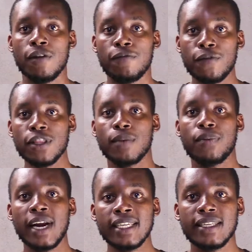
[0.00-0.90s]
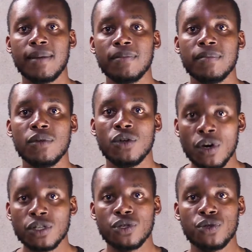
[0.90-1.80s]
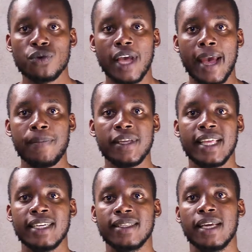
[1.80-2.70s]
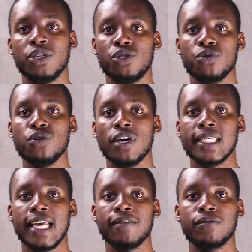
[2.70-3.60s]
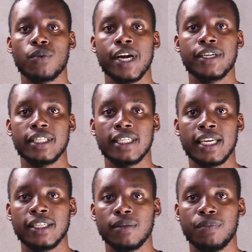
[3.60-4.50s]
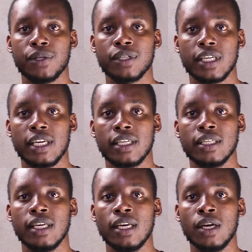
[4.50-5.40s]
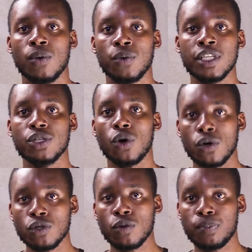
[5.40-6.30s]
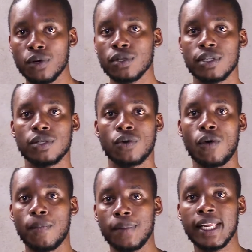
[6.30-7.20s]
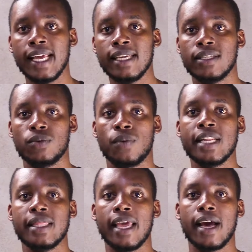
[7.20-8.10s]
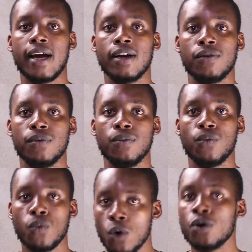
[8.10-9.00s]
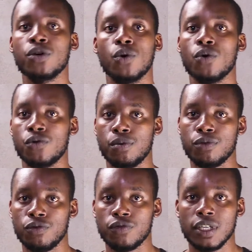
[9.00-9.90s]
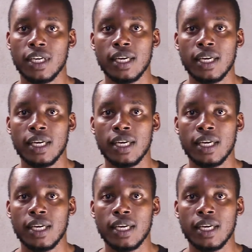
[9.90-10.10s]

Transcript: For the price, I'm not too happy that they do not have wear detection built in, which auto pauses or plays when they are worn or removed.